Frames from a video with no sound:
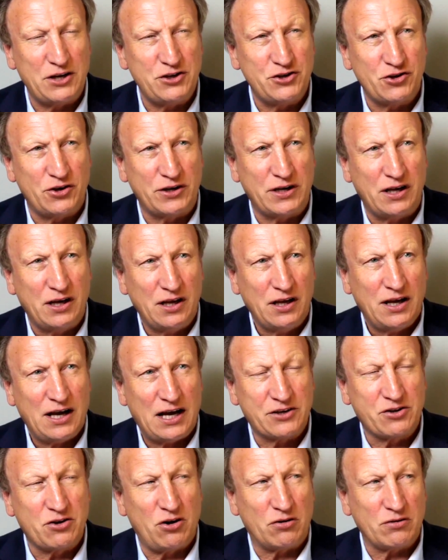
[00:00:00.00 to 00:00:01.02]
I enjoyed it.
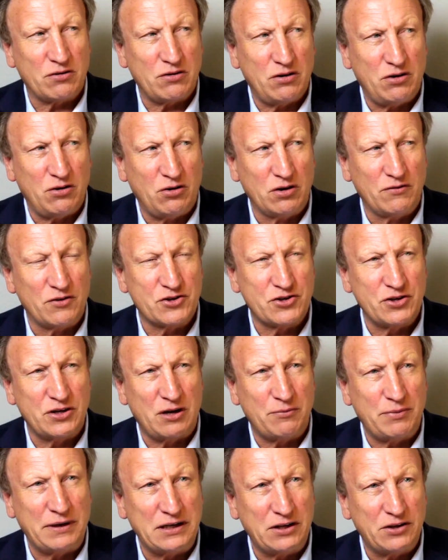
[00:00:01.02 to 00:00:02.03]
All of a
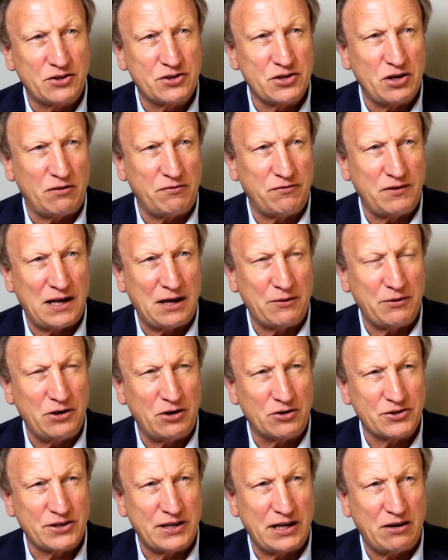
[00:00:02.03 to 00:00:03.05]
sudden I'd been in the top flight
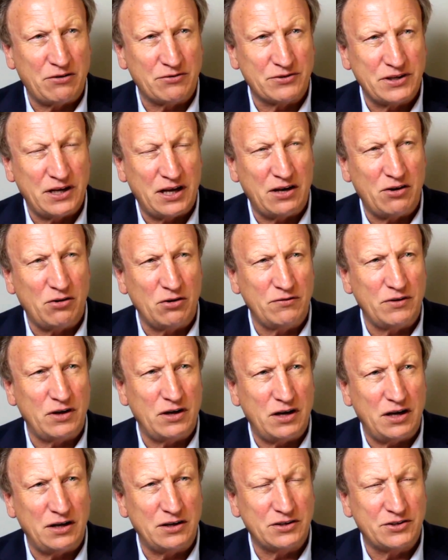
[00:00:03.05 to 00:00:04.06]
with Notts County,
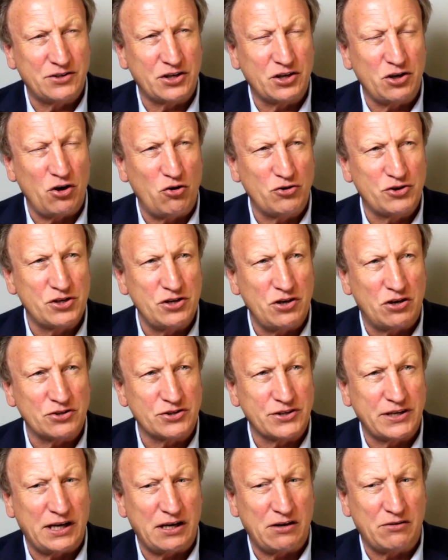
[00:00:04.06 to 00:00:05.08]
and to go to
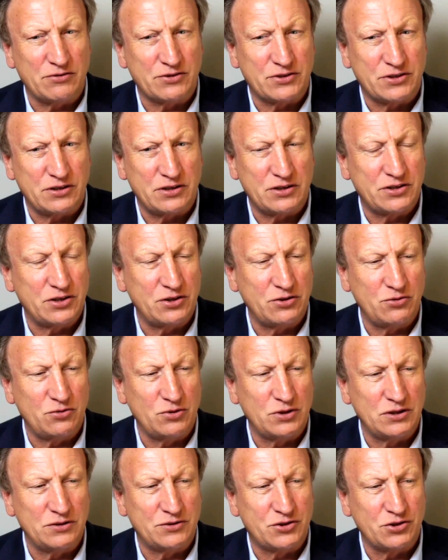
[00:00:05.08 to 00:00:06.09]
Notts County
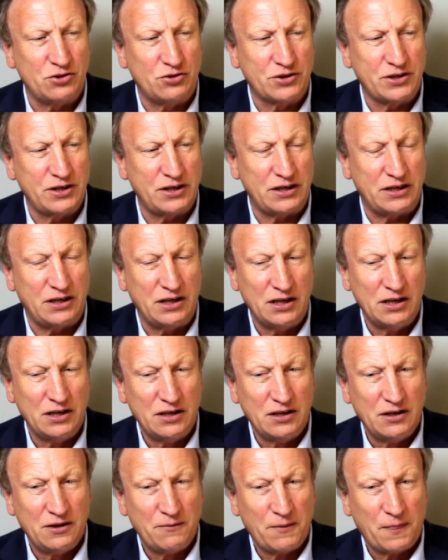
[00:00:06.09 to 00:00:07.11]
to Torquay,
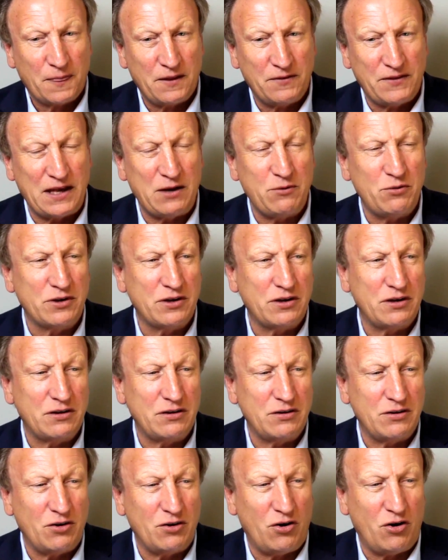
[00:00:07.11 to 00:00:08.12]
they were
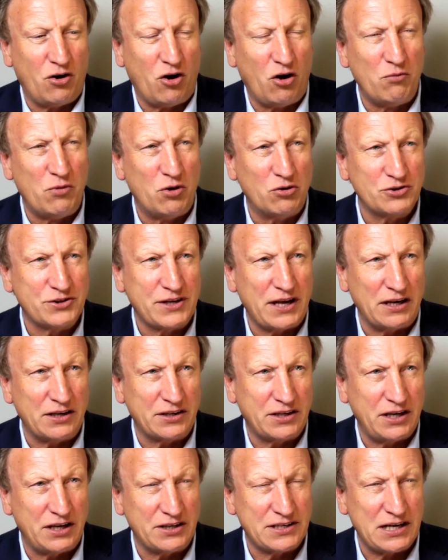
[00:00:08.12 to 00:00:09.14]
almost
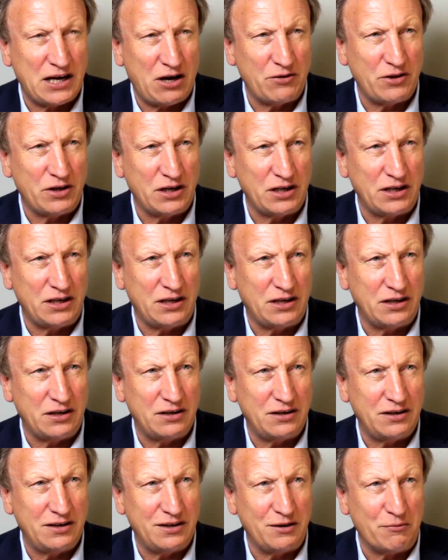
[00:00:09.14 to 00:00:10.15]
getting kicked out of the league,
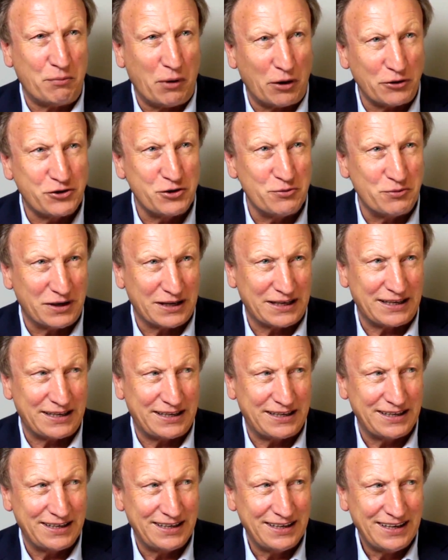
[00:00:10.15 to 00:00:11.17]
bottom
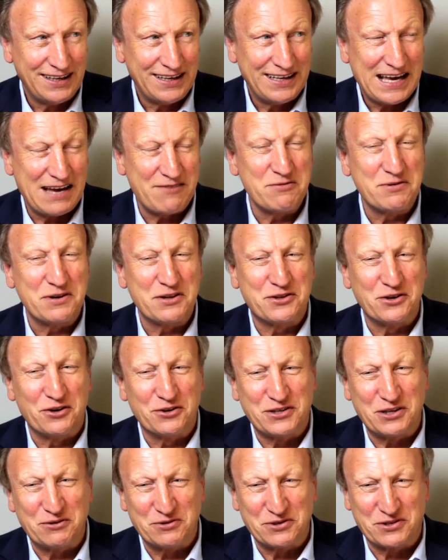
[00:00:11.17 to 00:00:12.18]
league. Everybody
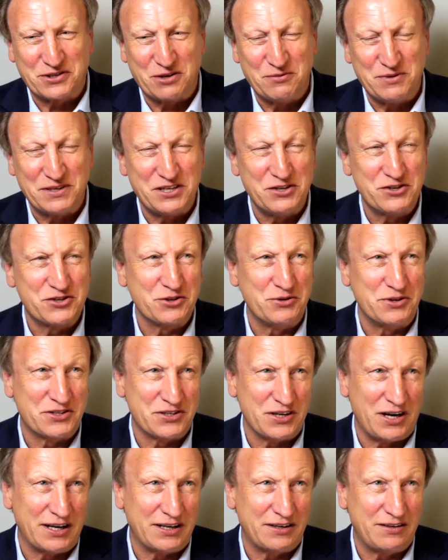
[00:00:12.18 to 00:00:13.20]
thought it was committing
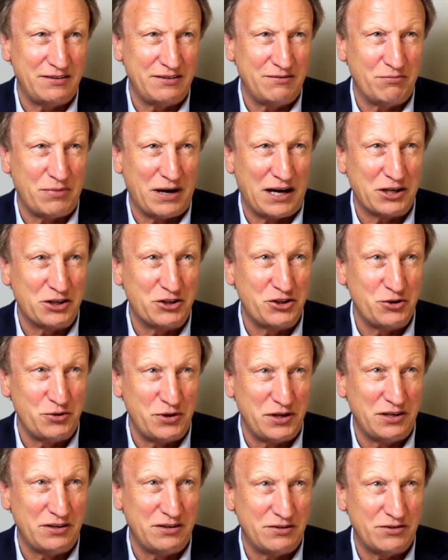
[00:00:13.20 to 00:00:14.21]
suicide by
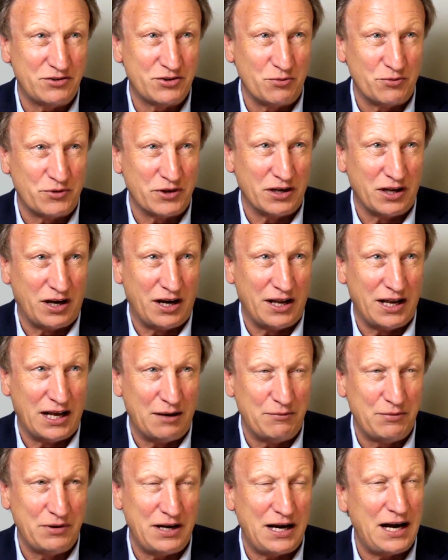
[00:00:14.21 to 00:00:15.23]
doing something like
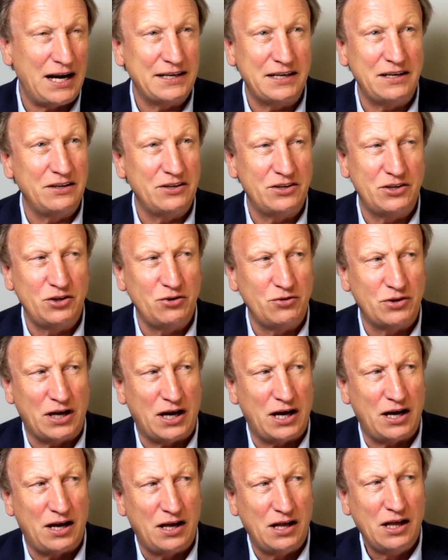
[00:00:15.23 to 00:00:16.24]
that, but I didn't do
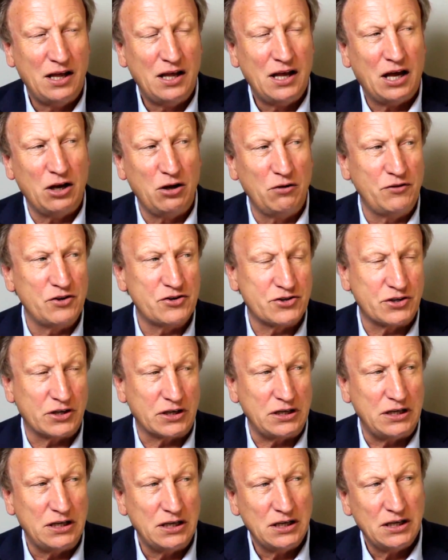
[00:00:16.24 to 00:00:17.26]
that. I love the
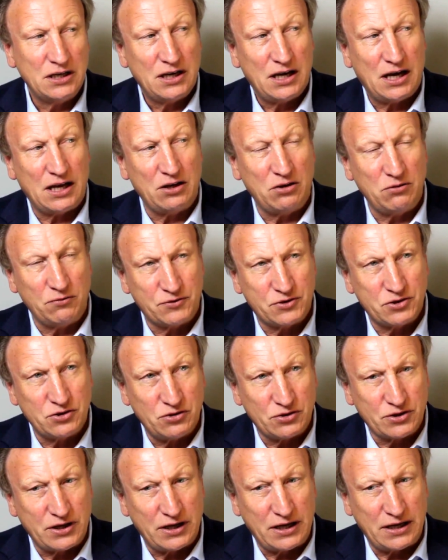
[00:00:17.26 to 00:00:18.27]
sea. I love
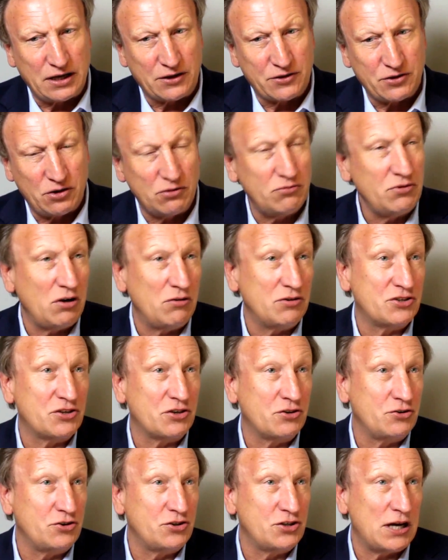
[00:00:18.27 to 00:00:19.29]
Torquay, and I thought, no,
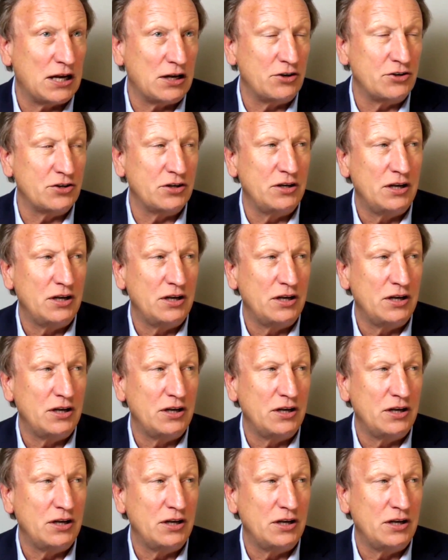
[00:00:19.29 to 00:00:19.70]
it's a good challenge.